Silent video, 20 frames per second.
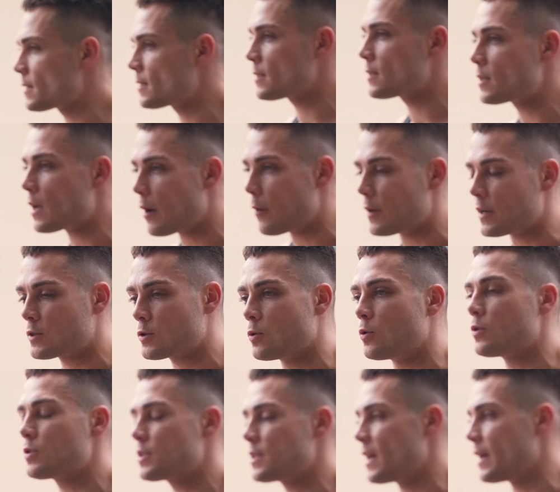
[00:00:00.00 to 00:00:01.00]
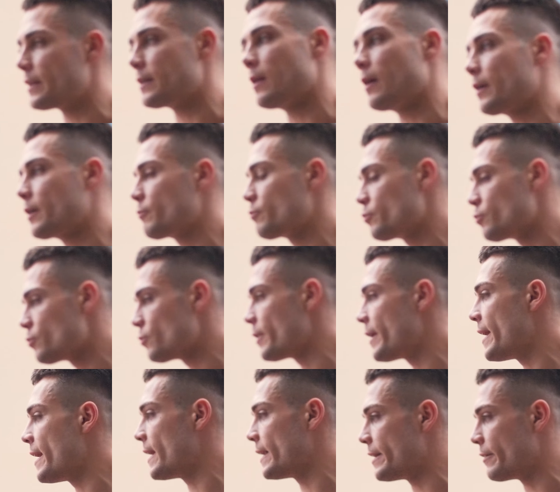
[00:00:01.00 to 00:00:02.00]
so exhausted, like
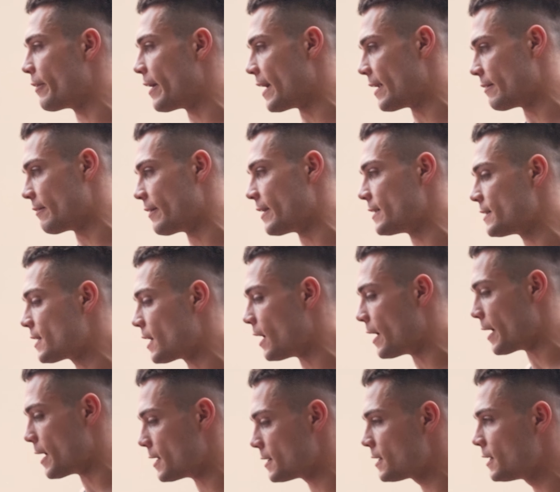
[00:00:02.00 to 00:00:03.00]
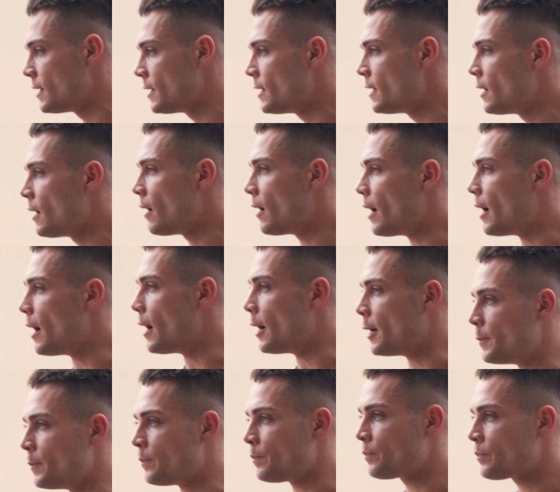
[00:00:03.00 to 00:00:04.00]
really, really, really tired.
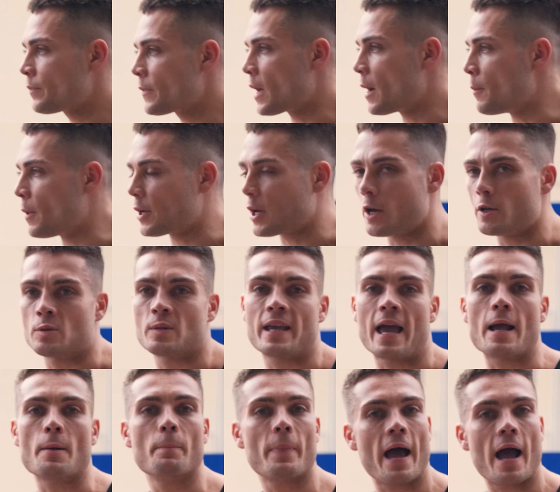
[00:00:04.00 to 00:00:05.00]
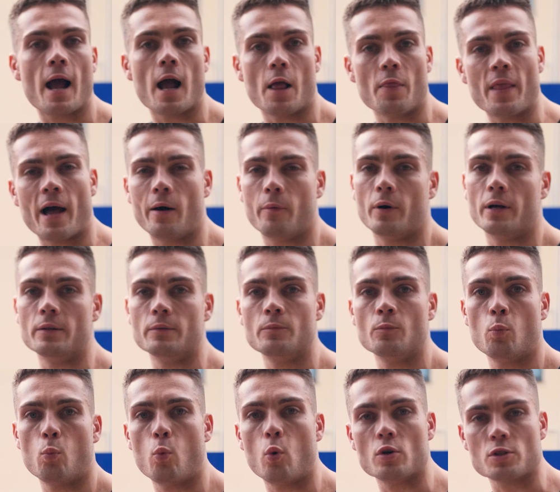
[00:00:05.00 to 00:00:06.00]
Um, and my goes are getting better, and that one
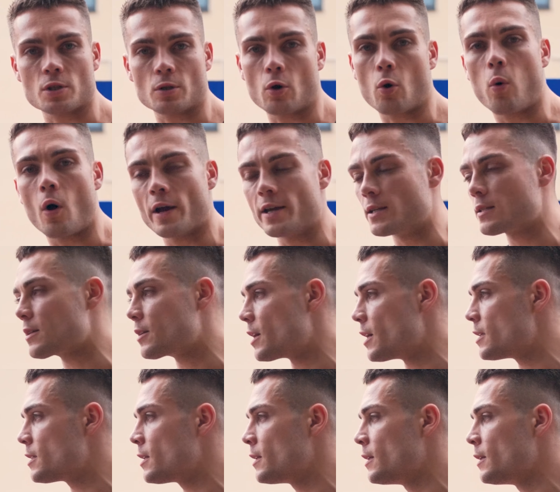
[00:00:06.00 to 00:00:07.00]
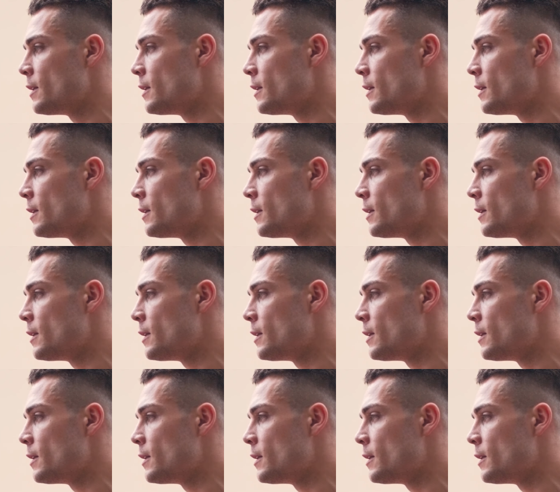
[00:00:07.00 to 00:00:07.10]
wasn't quite as good.